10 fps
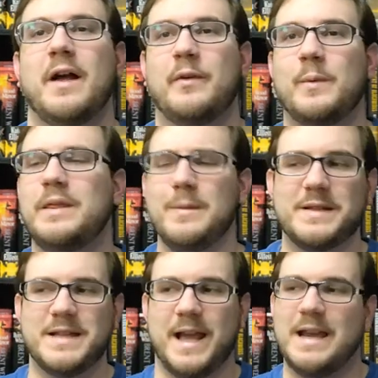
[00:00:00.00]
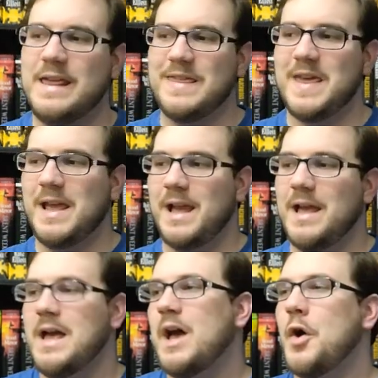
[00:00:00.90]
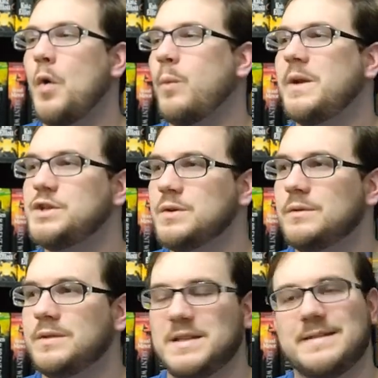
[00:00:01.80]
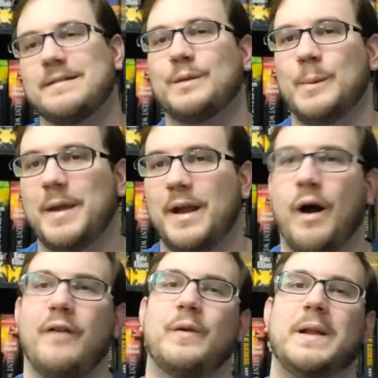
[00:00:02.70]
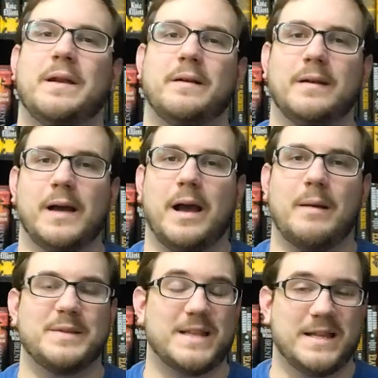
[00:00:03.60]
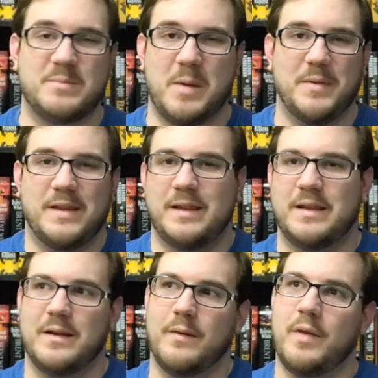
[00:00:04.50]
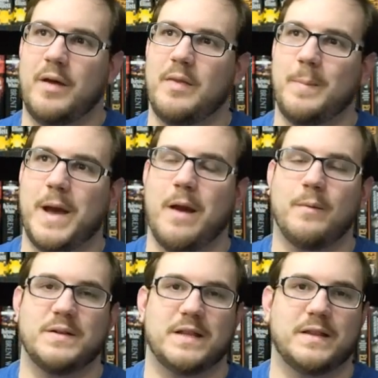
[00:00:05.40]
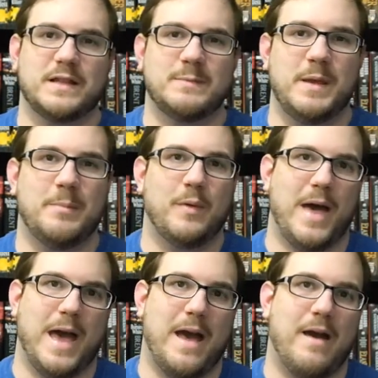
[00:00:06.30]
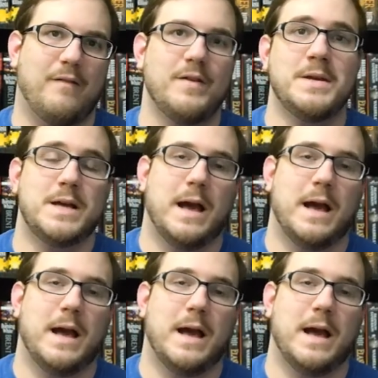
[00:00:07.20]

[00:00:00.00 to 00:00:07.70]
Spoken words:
There really wasn't anything original necessarily being offered here, besides maybe, the powers that these people have,